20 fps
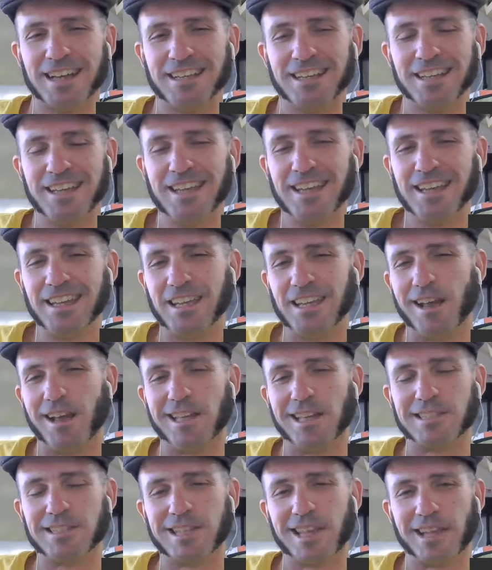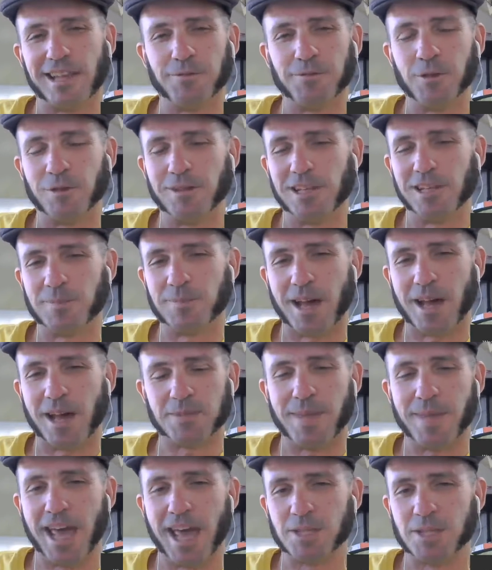and yeah, he said a few things about his
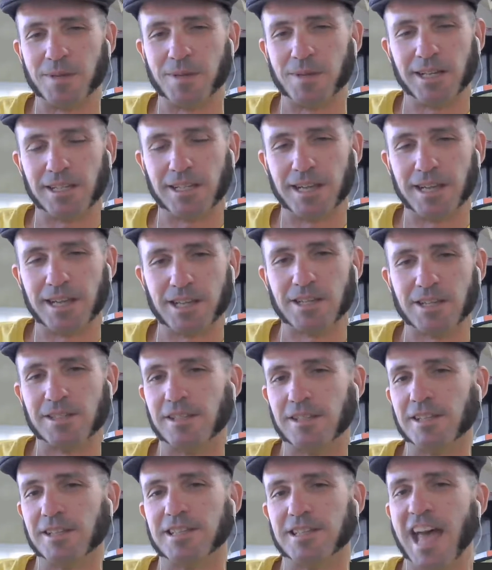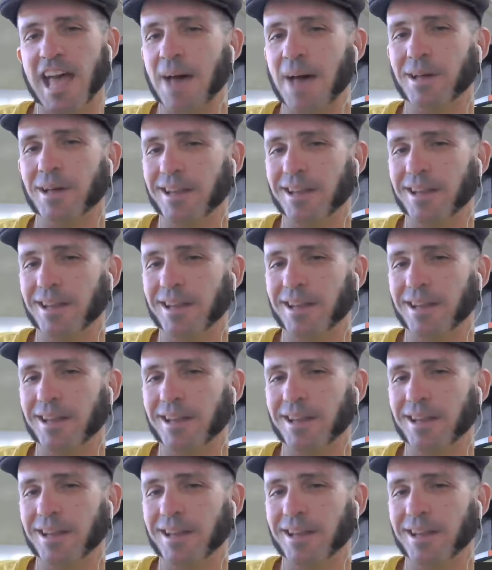management and connections and this and that,